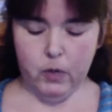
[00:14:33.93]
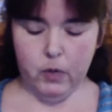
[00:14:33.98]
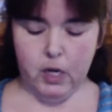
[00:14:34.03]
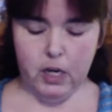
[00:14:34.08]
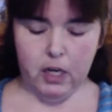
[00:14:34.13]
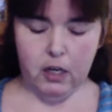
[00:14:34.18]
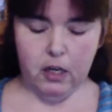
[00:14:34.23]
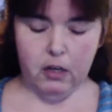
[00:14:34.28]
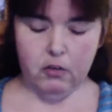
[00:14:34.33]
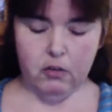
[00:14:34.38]

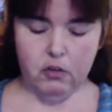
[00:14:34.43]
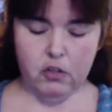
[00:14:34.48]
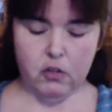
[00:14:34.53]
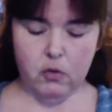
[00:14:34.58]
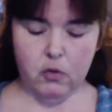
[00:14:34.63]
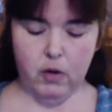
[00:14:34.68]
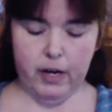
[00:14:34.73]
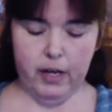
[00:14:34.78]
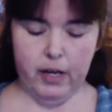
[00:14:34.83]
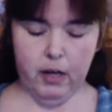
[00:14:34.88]
really
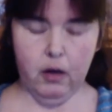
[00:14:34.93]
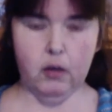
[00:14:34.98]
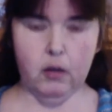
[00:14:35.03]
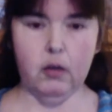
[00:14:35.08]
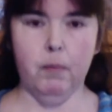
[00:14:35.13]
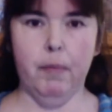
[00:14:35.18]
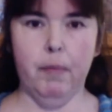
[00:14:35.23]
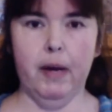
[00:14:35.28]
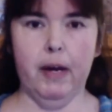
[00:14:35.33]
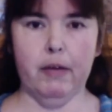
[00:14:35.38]
concentrating
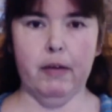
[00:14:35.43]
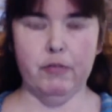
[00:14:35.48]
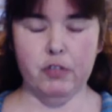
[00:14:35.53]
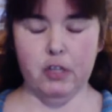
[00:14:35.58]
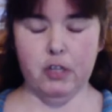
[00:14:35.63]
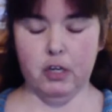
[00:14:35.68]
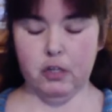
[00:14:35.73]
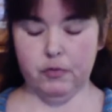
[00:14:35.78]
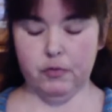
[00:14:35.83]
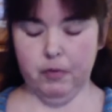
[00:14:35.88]
on a pair of
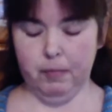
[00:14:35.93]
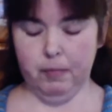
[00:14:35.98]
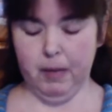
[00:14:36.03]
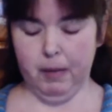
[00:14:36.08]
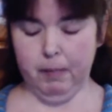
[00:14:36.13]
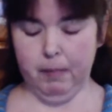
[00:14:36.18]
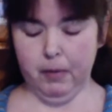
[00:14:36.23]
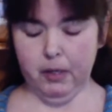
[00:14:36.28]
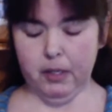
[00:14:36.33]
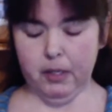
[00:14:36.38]
socks for
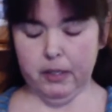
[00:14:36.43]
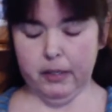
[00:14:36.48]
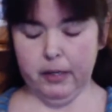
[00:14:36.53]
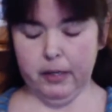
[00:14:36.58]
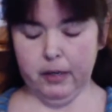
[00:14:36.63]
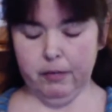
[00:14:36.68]
my mother.